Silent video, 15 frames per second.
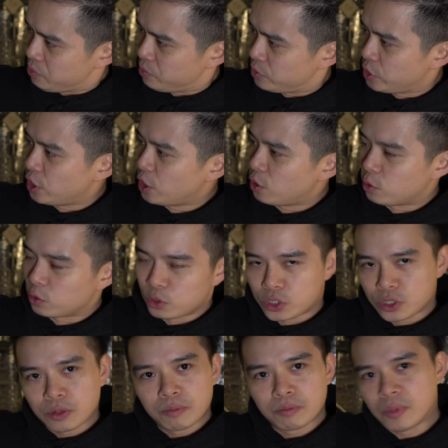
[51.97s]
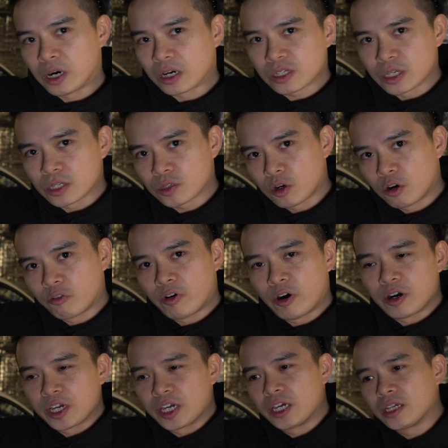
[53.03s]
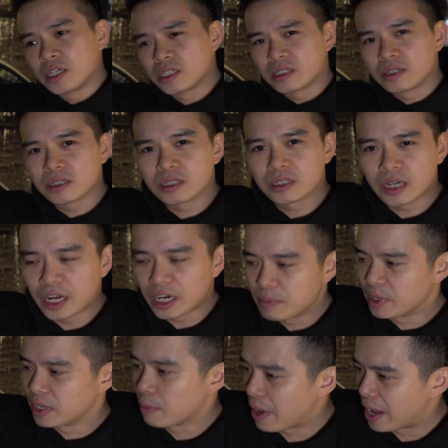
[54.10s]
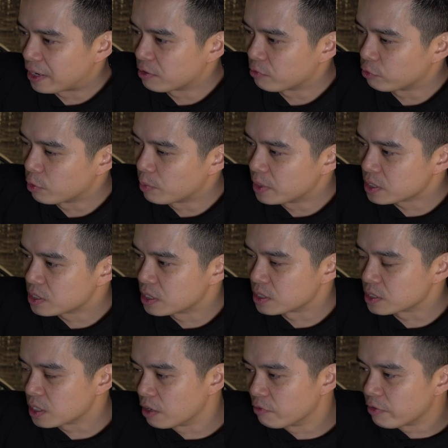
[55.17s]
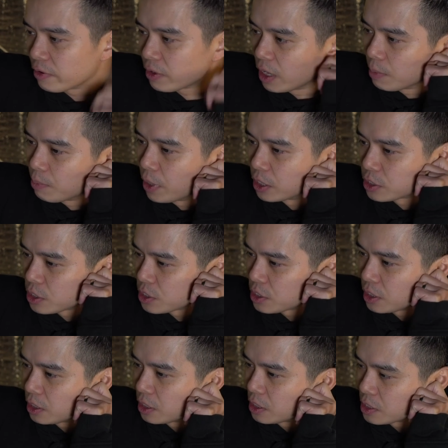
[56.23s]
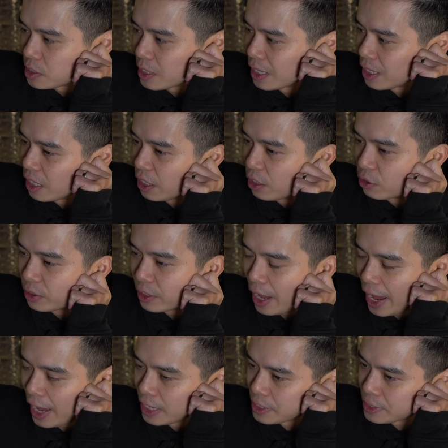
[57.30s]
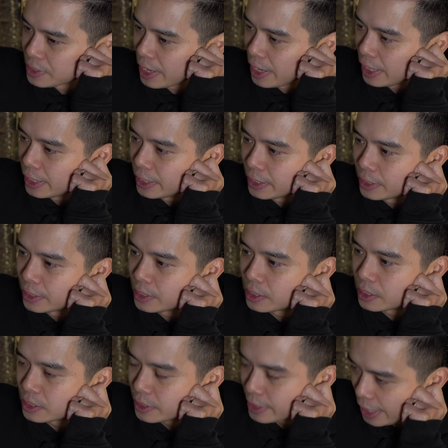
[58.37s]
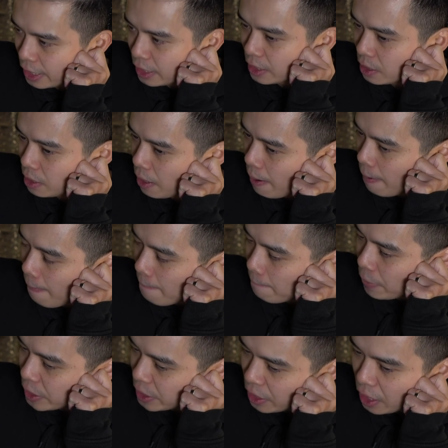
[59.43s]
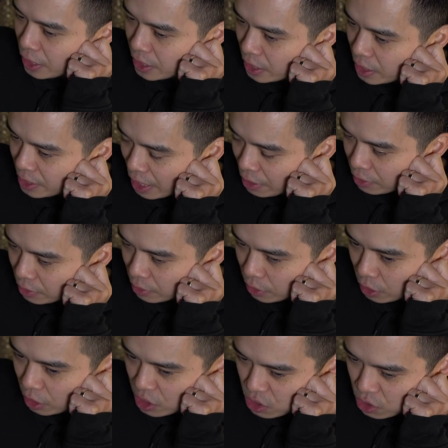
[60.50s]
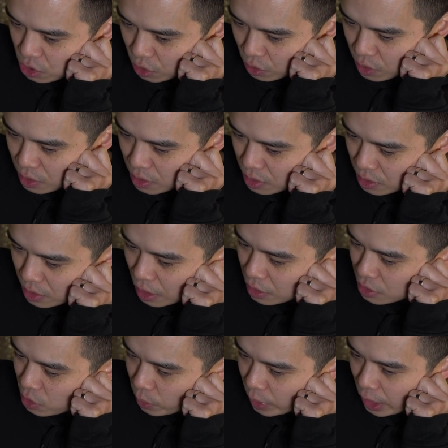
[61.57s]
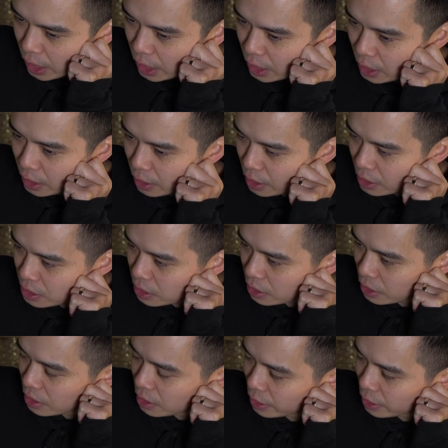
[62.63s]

good old Mark 6 Golf R here kind of been abandoned for a bit since I've purchased the Seat Leon as a daily. But the idea now that the car's tucked away nicely in the